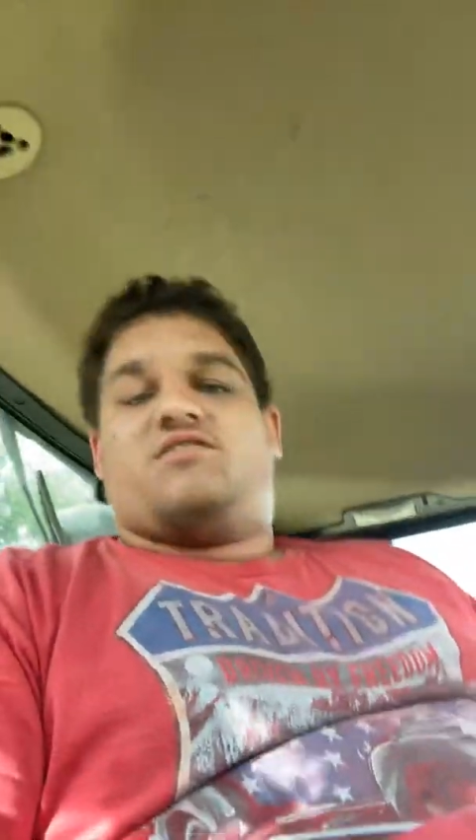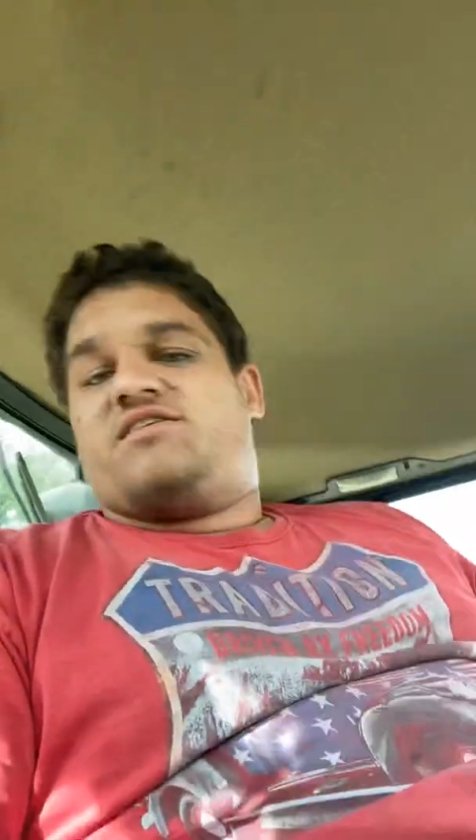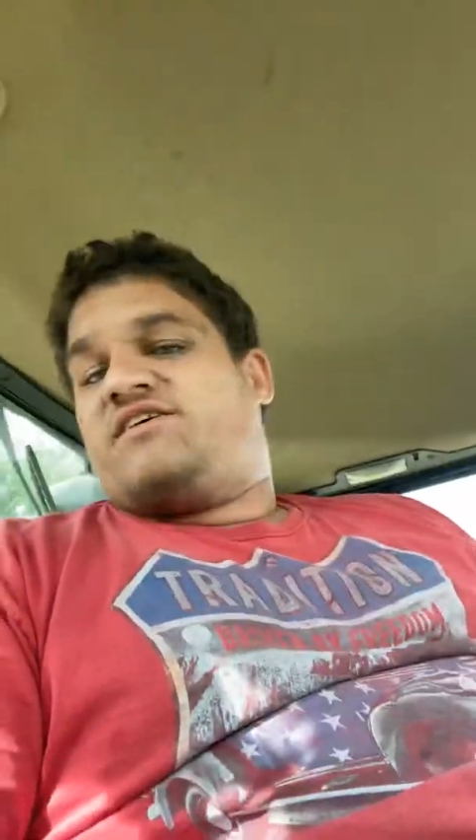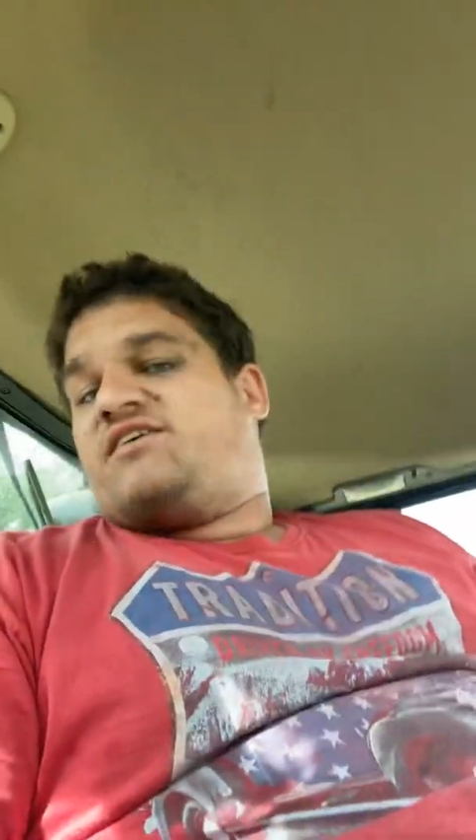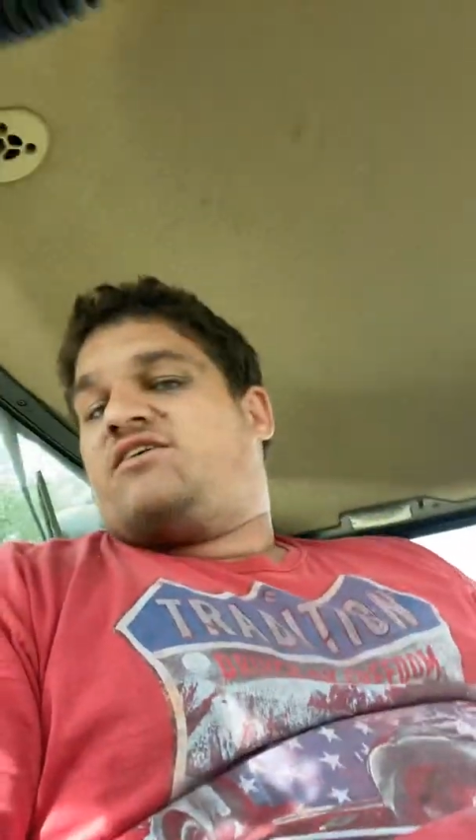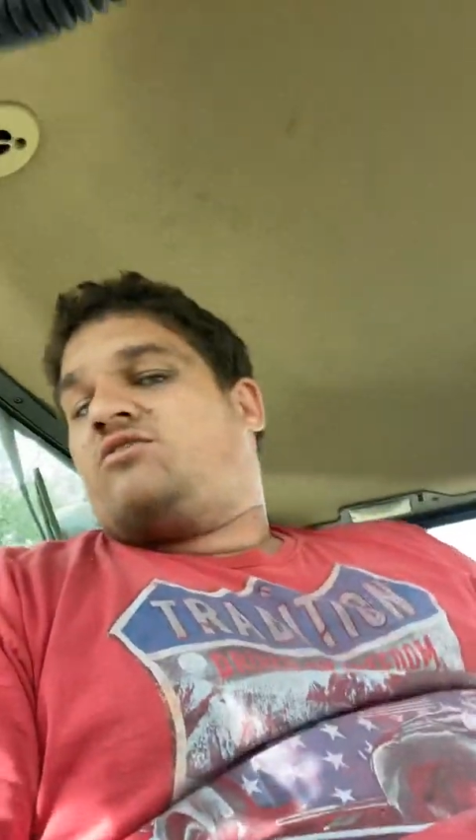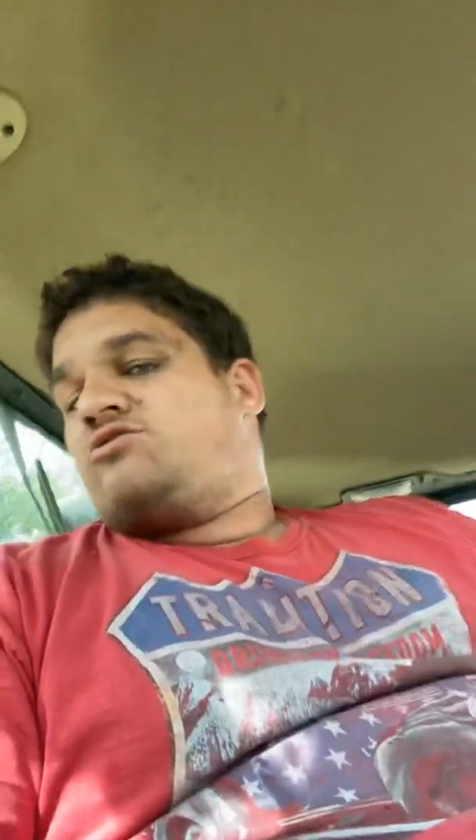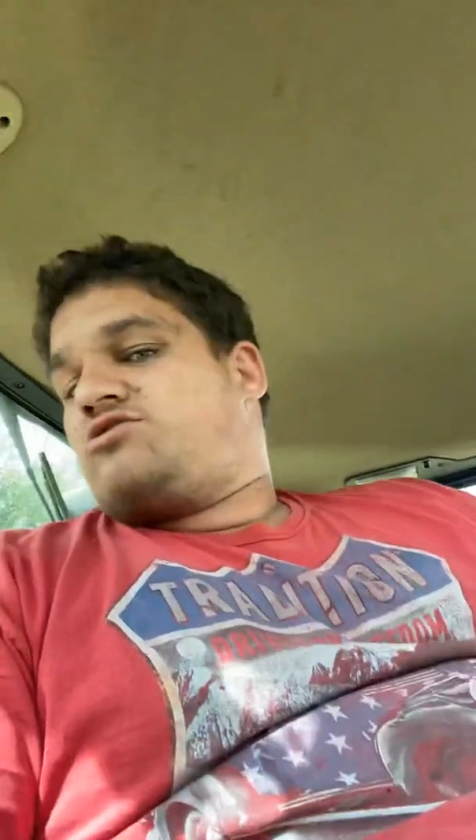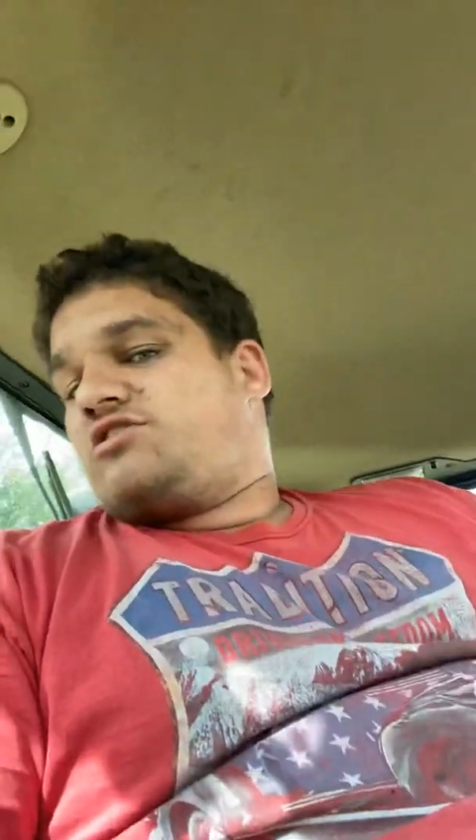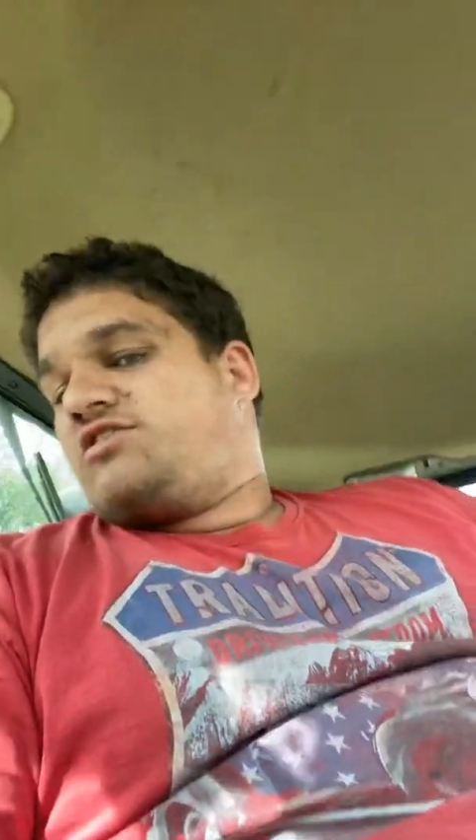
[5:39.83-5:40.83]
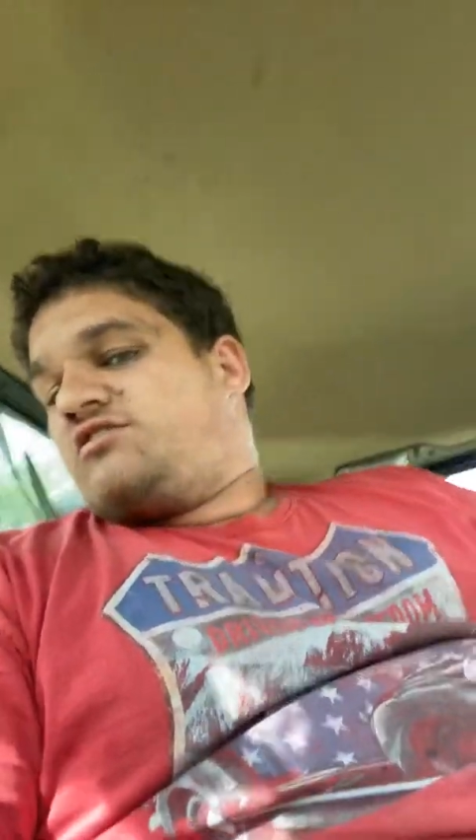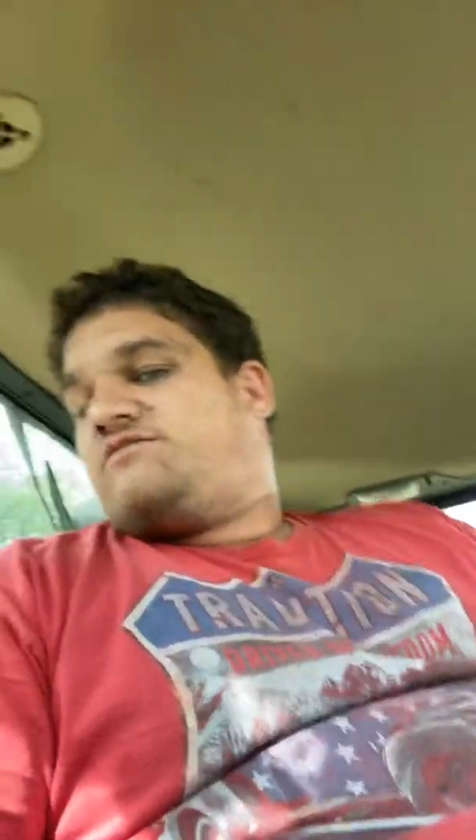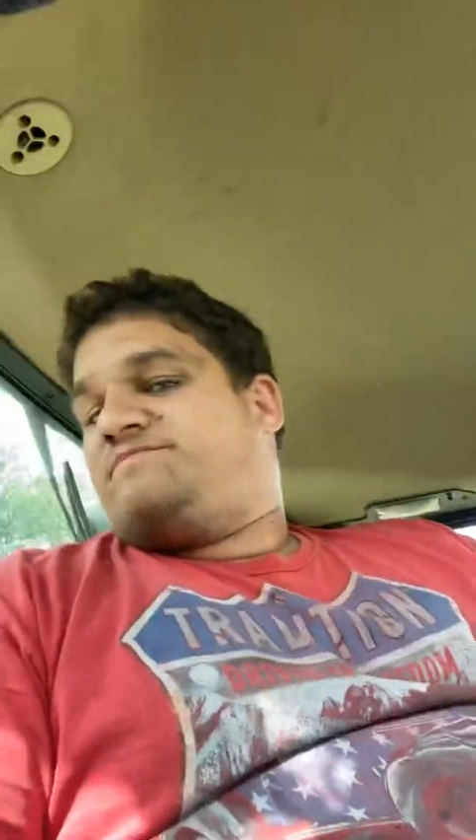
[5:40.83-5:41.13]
the old drill.